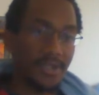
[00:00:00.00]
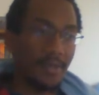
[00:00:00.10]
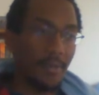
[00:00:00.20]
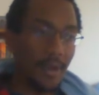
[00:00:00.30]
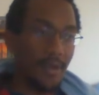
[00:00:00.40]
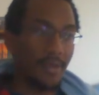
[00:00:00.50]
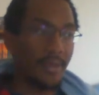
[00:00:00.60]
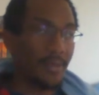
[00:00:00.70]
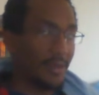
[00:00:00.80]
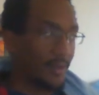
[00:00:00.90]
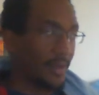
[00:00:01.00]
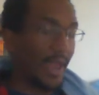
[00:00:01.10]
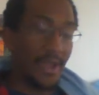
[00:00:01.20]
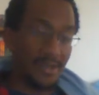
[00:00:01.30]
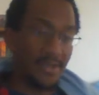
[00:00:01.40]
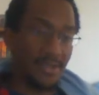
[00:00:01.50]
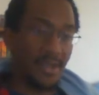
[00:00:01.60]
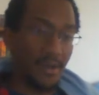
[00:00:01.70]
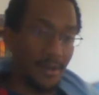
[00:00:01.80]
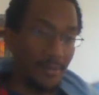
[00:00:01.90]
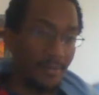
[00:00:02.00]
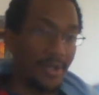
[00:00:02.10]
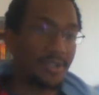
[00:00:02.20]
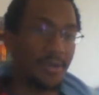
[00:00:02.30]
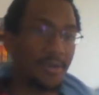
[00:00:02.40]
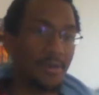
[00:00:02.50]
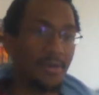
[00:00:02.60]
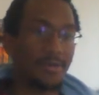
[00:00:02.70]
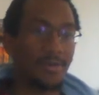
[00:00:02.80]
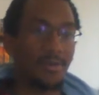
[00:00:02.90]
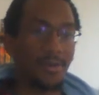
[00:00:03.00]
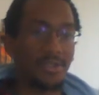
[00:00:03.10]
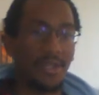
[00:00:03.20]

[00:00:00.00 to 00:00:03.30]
He wanted the ace, the original Hiroshi